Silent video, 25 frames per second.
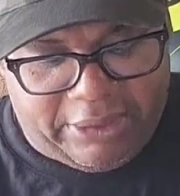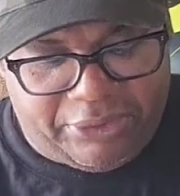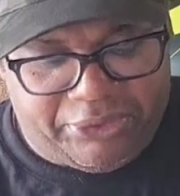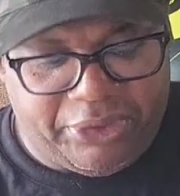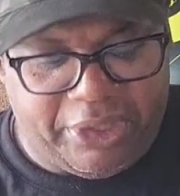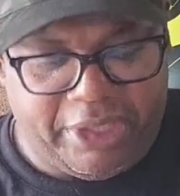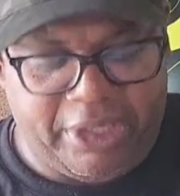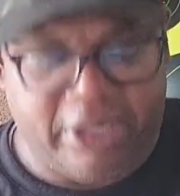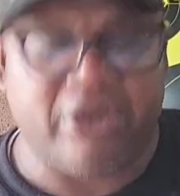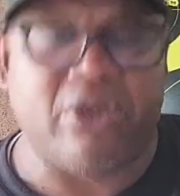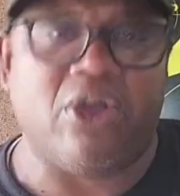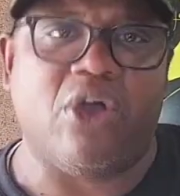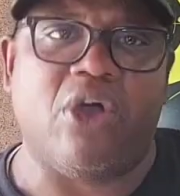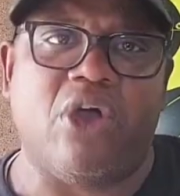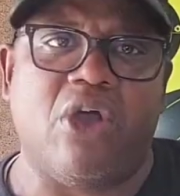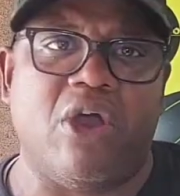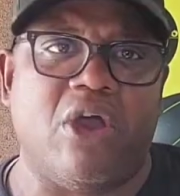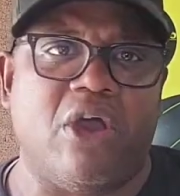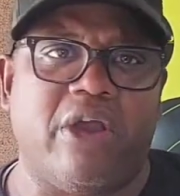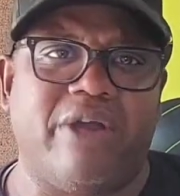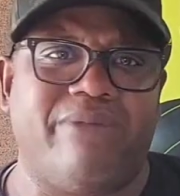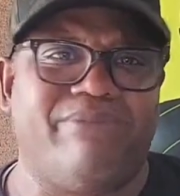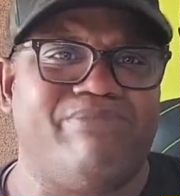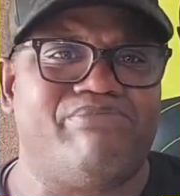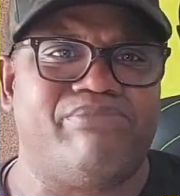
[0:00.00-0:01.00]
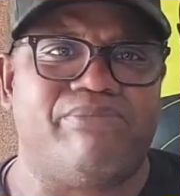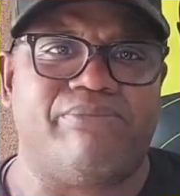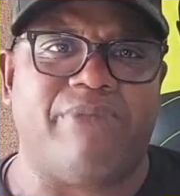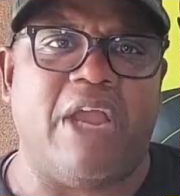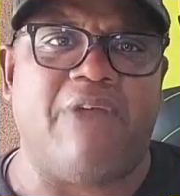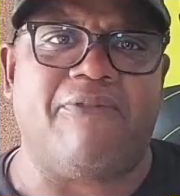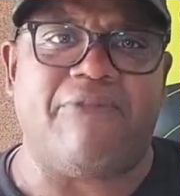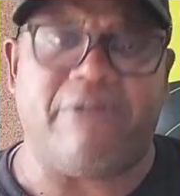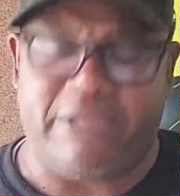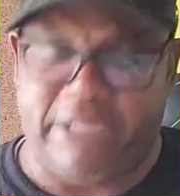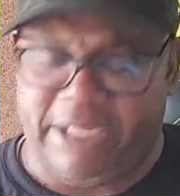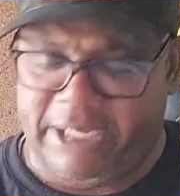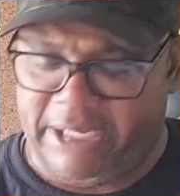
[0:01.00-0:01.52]
Trigger guard,
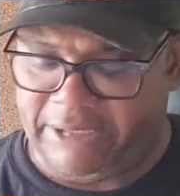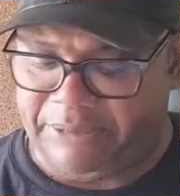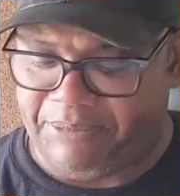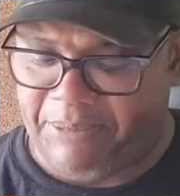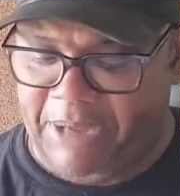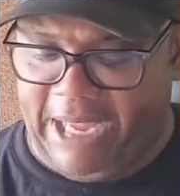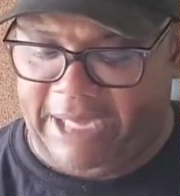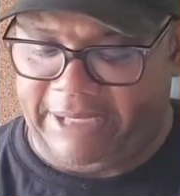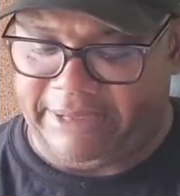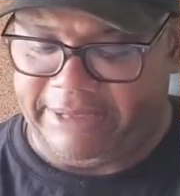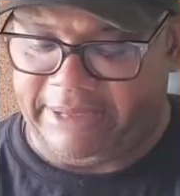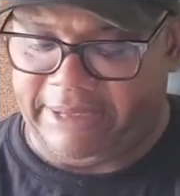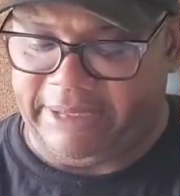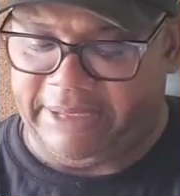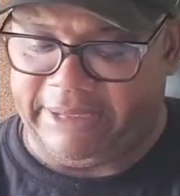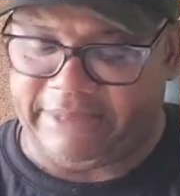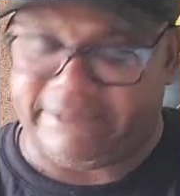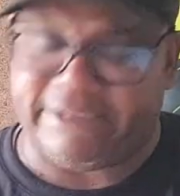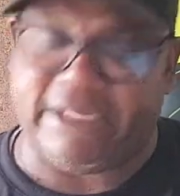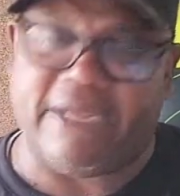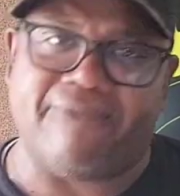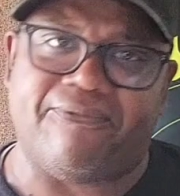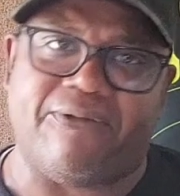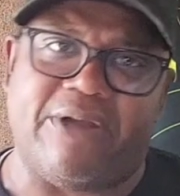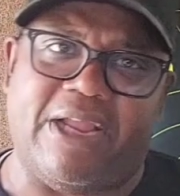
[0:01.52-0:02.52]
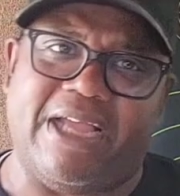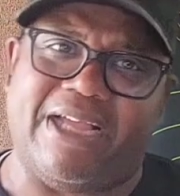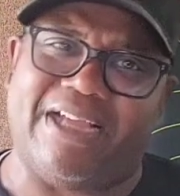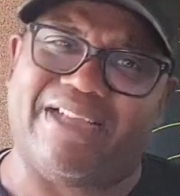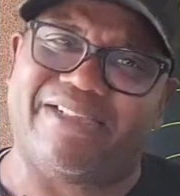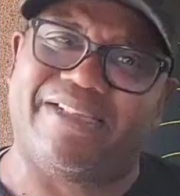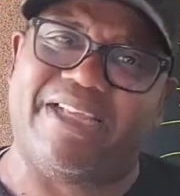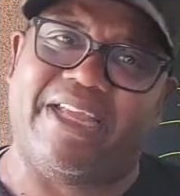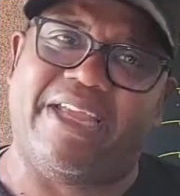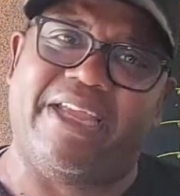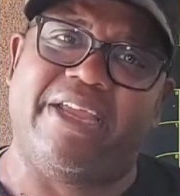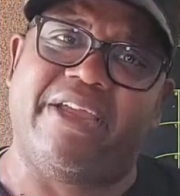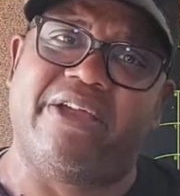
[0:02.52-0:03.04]
everything is matching, except for, like I
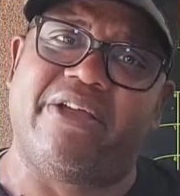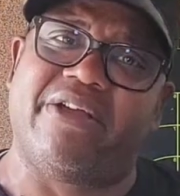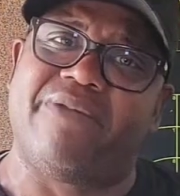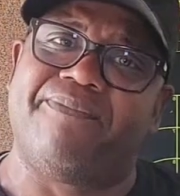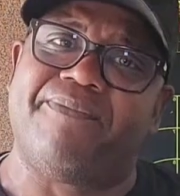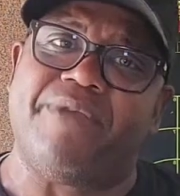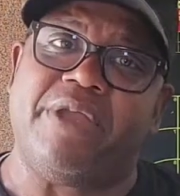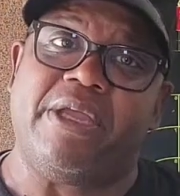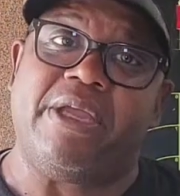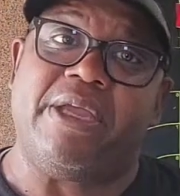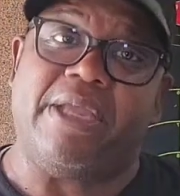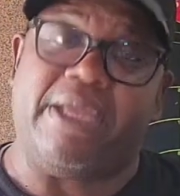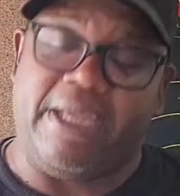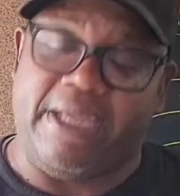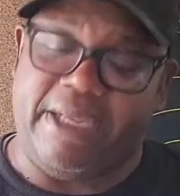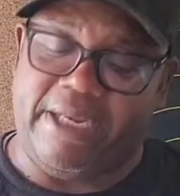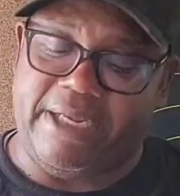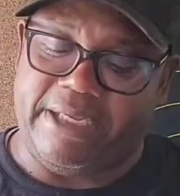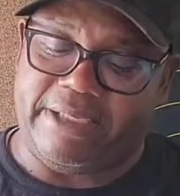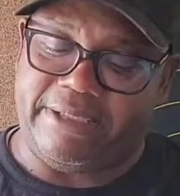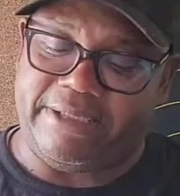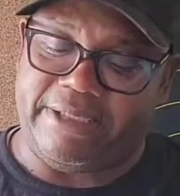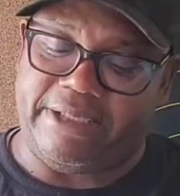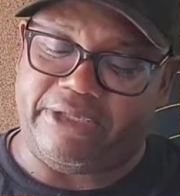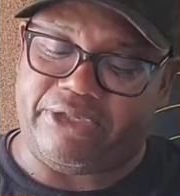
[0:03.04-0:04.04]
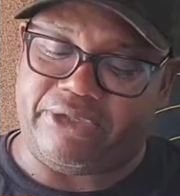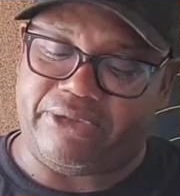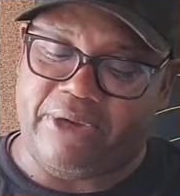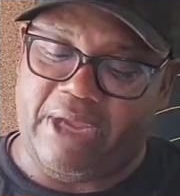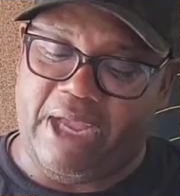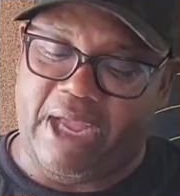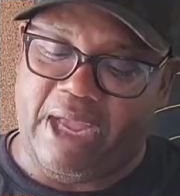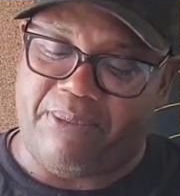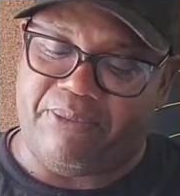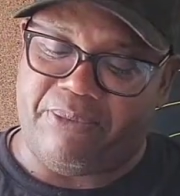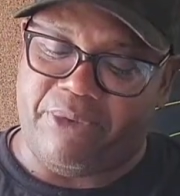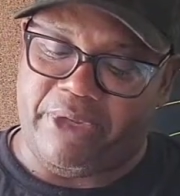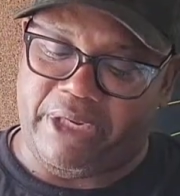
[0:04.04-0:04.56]
say here, it is
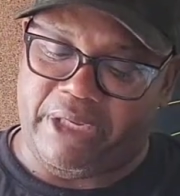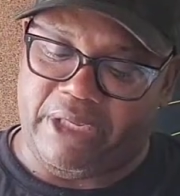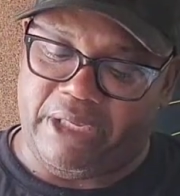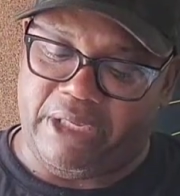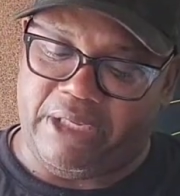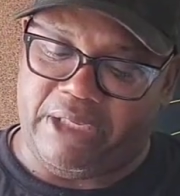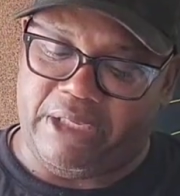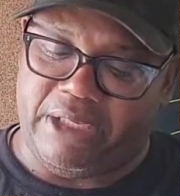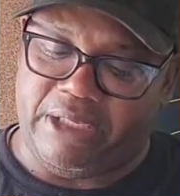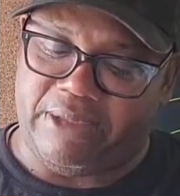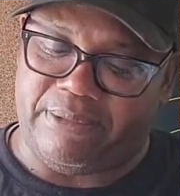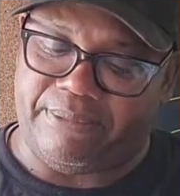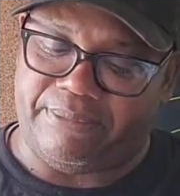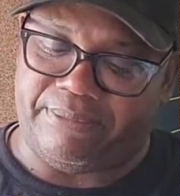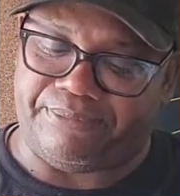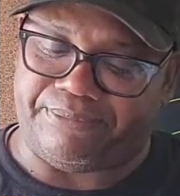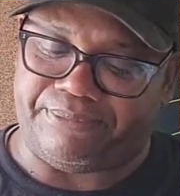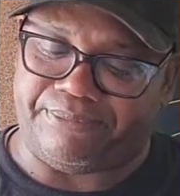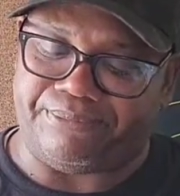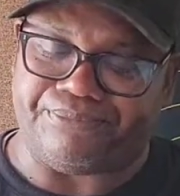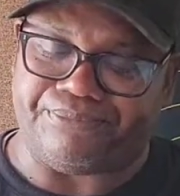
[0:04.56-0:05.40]
inscribed with a